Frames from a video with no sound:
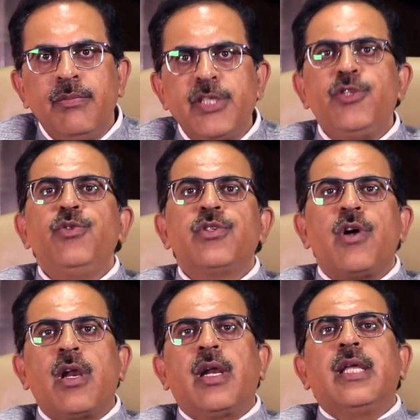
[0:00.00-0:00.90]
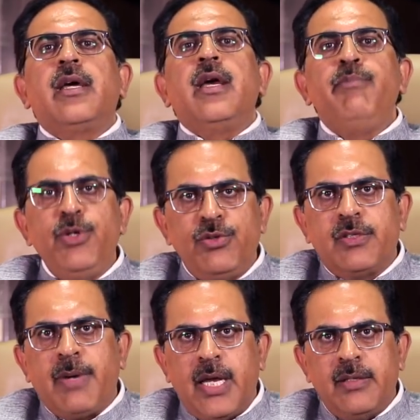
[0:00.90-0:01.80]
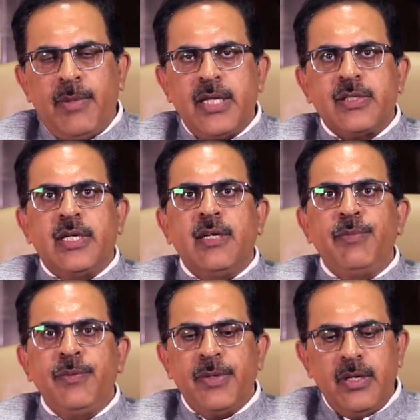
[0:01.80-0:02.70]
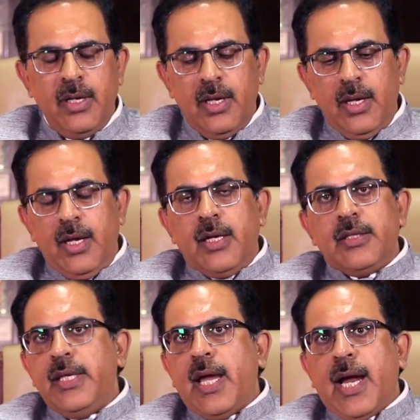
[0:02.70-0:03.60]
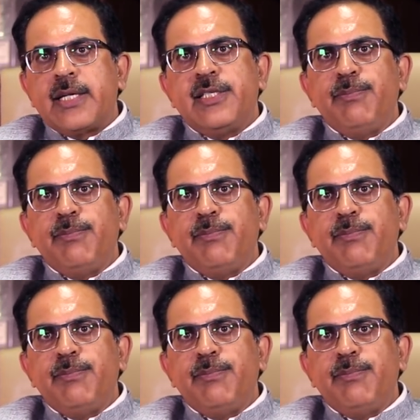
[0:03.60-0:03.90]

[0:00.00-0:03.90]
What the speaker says: misused or rather abused by certain people. The act